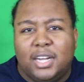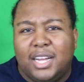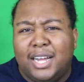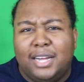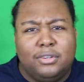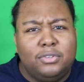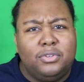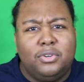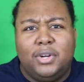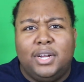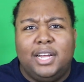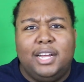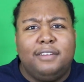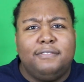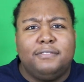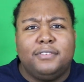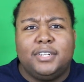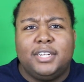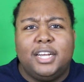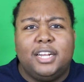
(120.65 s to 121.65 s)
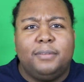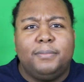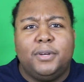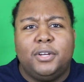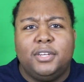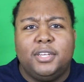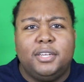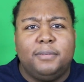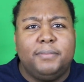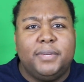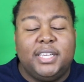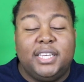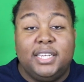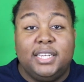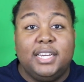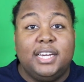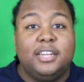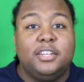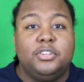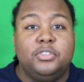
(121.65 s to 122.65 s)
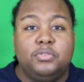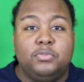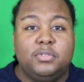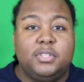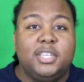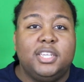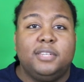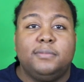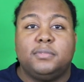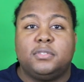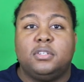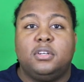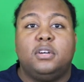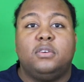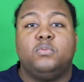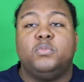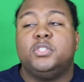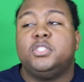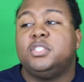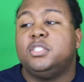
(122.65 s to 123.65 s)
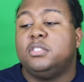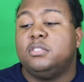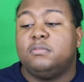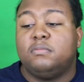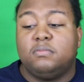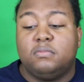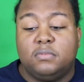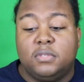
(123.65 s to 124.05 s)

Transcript: I don't know how I forgot about him, but he got a new theme song, which is,